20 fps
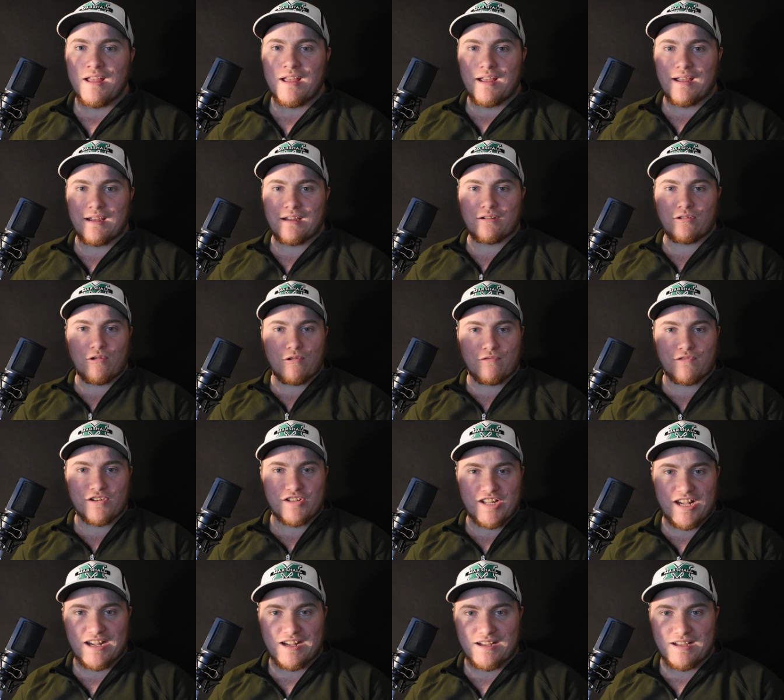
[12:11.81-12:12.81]
And over
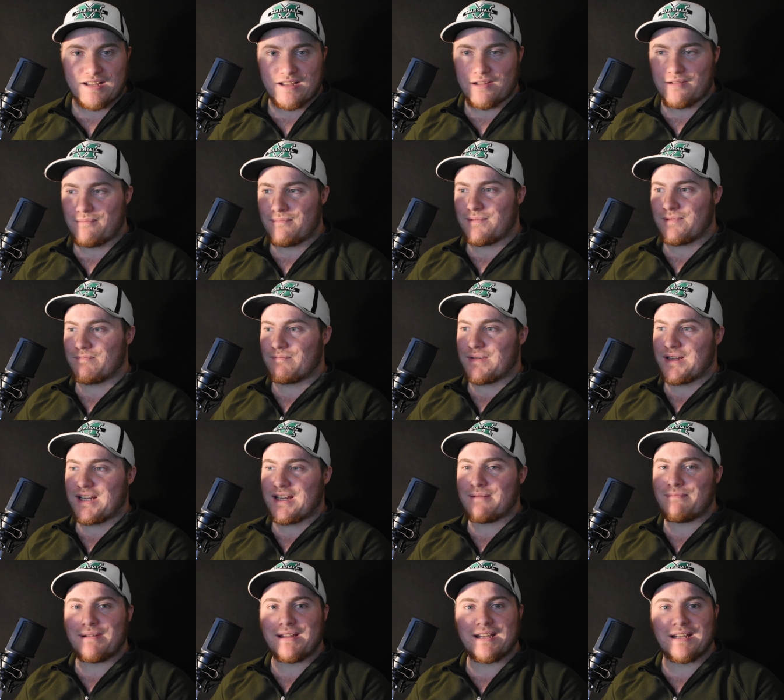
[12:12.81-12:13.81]
time,
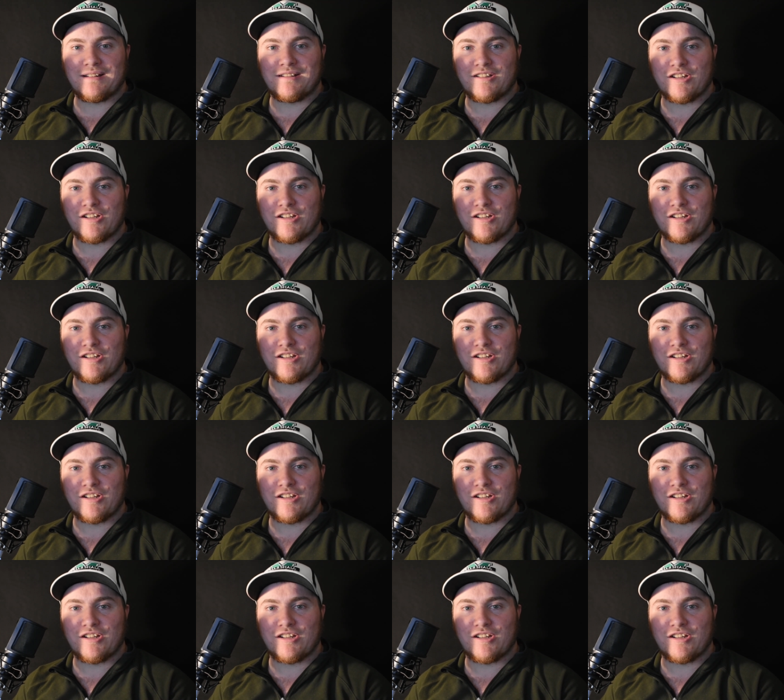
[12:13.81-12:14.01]
he begins